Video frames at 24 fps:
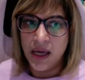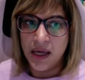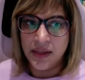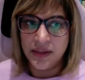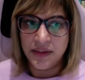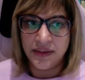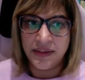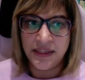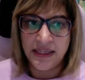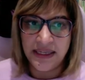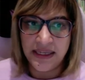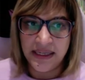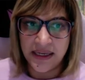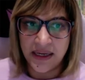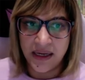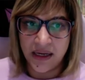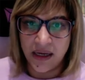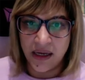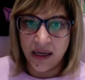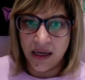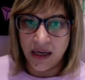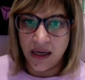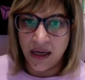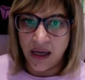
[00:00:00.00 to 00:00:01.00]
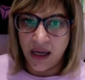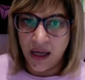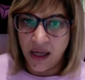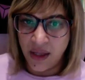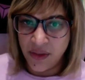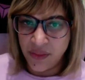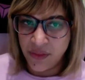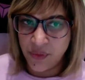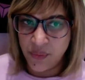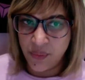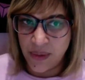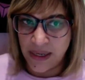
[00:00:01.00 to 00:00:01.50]
The
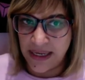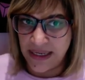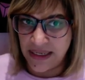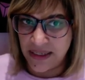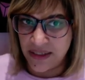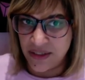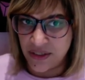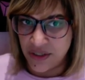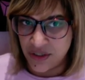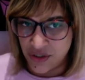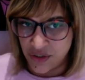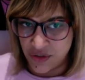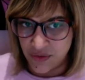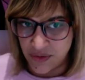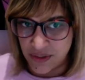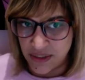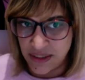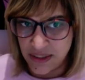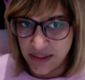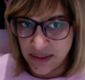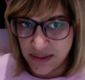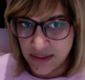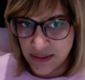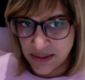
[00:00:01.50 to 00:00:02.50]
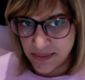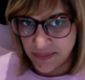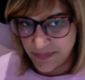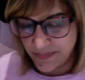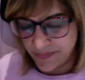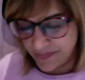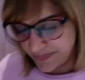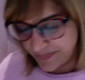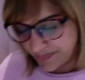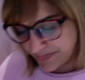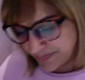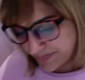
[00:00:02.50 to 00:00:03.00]
other way to do this,
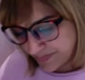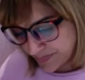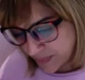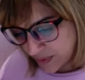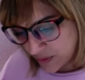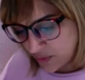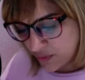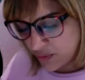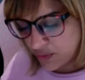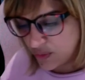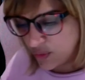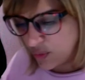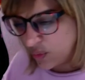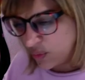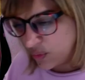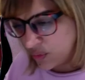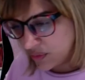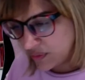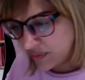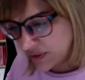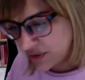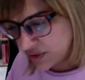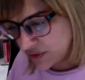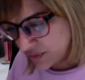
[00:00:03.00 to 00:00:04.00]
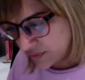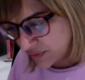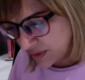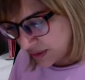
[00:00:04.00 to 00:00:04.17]
or it shouldn't really